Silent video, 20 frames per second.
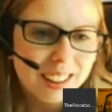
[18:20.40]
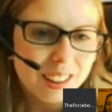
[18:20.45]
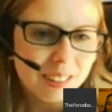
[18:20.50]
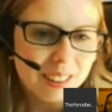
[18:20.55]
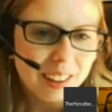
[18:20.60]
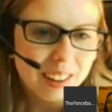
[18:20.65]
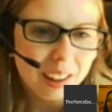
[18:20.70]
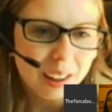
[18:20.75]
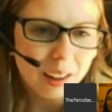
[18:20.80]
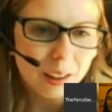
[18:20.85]

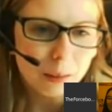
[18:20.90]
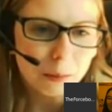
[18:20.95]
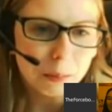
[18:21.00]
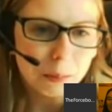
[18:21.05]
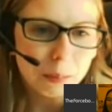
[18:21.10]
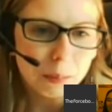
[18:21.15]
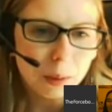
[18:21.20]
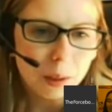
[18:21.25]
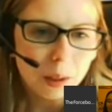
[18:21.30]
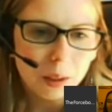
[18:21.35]
Then we
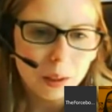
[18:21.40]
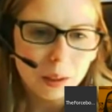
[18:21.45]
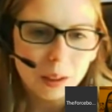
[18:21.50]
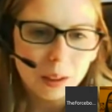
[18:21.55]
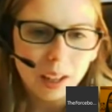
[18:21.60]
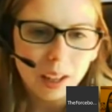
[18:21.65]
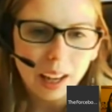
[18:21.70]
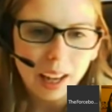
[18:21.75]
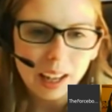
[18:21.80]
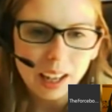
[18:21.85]
have
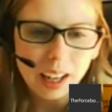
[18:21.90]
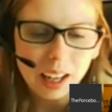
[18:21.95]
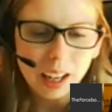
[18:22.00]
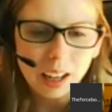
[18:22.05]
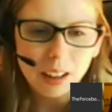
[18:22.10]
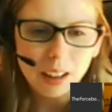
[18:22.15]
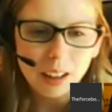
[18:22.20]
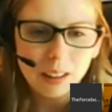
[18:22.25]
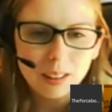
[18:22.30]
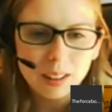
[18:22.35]

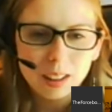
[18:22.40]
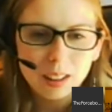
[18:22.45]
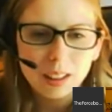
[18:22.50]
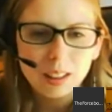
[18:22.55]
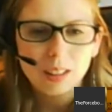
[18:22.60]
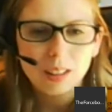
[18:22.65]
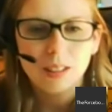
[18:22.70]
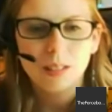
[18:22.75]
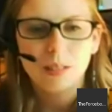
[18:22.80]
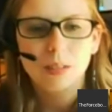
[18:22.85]

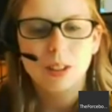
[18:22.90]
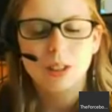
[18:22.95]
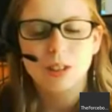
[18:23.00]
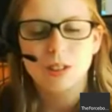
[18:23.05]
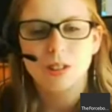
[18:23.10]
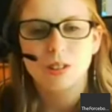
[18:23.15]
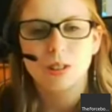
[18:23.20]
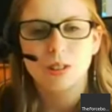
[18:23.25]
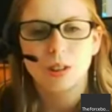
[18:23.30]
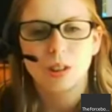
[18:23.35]
Hera, which
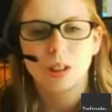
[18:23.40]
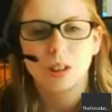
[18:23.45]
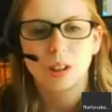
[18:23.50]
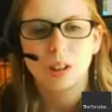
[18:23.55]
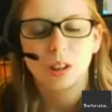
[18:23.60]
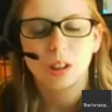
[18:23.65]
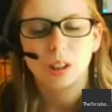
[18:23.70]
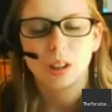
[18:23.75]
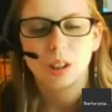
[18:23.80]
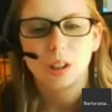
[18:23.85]
is
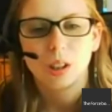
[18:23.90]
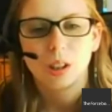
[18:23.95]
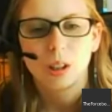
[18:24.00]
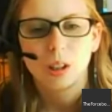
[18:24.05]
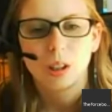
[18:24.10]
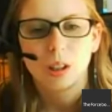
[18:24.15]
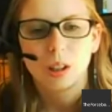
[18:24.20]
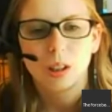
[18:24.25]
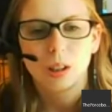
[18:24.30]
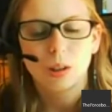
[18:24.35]
the
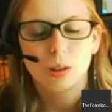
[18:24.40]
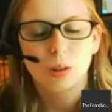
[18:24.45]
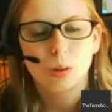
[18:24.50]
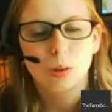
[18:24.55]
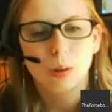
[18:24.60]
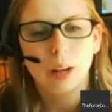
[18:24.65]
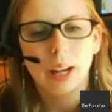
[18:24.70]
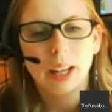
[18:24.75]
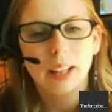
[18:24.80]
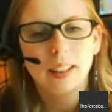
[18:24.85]

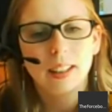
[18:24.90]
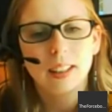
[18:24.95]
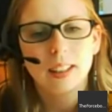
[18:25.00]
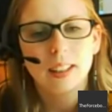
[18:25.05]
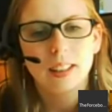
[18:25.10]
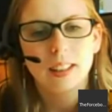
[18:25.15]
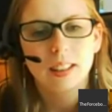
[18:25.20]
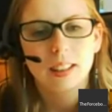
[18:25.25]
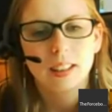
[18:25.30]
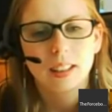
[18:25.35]

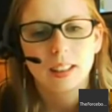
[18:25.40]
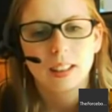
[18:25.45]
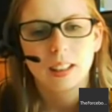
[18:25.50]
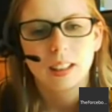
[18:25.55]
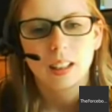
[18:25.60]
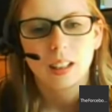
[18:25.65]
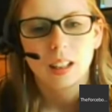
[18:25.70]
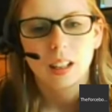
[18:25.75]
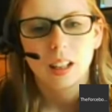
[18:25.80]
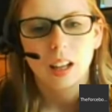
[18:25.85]
Twi'lek,
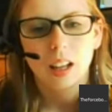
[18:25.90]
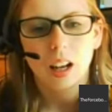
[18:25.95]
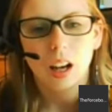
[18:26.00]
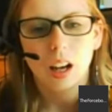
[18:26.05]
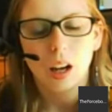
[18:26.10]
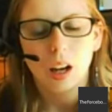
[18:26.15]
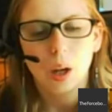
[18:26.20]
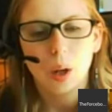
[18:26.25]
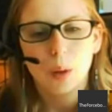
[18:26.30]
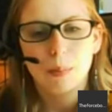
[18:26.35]

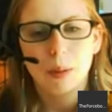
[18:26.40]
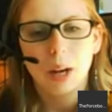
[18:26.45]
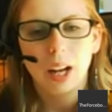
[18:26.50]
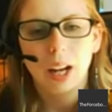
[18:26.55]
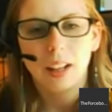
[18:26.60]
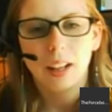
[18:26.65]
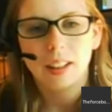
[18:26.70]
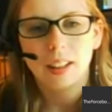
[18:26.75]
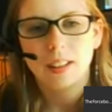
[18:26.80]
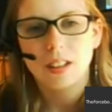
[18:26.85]
who
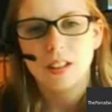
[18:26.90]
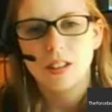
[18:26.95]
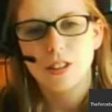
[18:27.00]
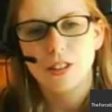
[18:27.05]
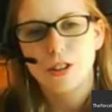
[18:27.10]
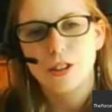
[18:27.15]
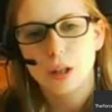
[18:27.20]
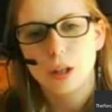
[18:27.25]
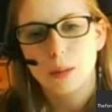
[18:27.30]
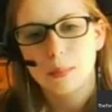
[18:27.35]
pilots the
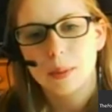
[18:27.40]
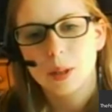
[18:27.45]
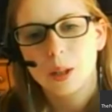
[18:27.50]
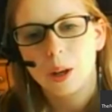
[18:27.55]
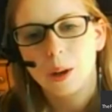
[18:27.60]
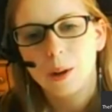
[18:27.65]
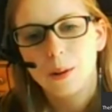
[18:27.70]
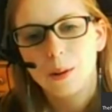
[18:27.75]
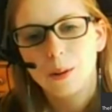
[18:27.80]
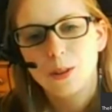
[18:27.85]
ship
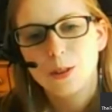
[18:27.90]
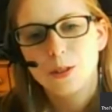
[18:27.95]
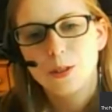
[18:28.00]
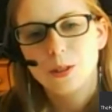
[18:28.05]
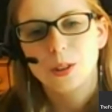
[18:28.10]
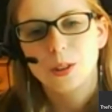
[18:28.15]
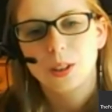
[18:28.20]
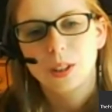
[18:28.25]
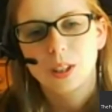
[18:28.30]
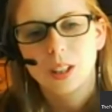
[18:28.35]

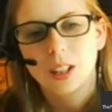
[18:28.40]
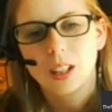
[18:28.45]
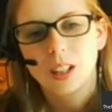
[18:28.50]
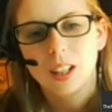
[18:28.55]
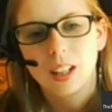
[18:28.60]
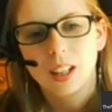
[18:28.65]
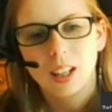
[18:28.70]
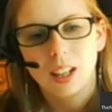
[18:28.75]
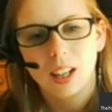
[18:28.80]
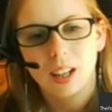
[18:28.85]
Ghost.
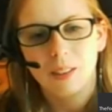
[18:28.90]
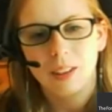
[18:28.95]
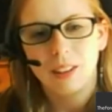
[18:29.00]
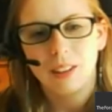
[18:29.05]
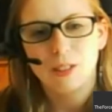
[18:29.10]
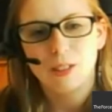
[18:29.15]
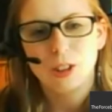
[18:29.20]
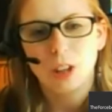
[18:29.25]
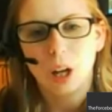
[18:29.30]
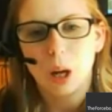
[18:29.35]
And we
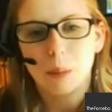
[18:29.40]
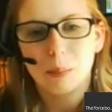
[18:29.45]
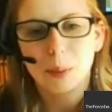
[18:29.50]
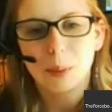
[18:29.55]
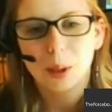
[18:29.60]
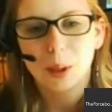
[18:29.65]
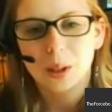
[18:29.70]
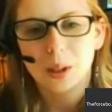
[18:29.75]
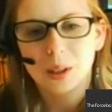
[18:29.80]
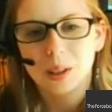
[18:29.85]
have
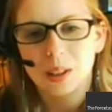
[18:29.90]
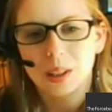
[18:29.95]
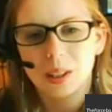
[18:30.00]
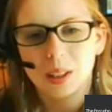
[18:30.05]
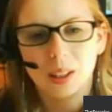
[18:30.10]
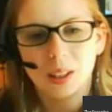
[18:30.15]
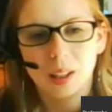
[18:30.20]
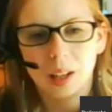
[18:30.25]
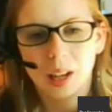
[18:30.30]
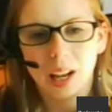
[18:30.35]
Chopper,
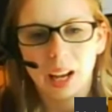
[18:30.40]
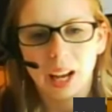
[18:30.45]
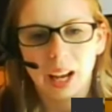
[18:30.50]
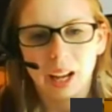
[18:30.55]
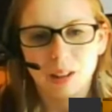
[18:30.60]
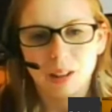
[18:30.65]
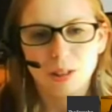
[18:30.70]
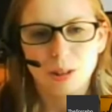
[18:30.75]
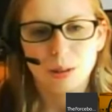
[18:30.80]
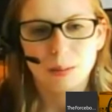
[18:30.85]
the
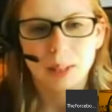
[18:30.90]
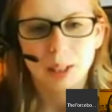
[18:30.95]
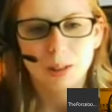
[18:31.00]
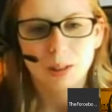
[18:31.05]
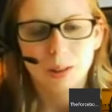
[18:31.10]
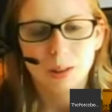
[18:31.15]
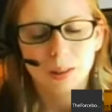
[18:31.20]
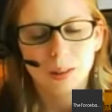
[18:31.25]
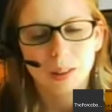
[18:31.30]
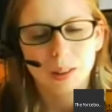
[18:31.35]

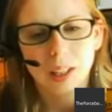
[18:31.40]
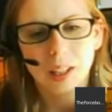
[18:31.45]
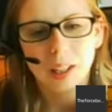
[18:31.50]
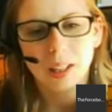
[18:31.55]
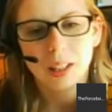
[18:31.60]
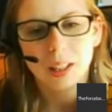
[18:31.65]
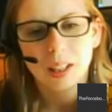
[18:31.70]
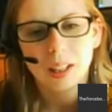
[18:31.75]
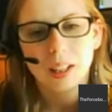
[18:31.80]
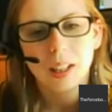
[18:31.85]
astromech
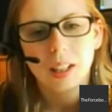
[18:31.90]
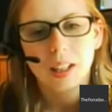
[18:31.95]
droid.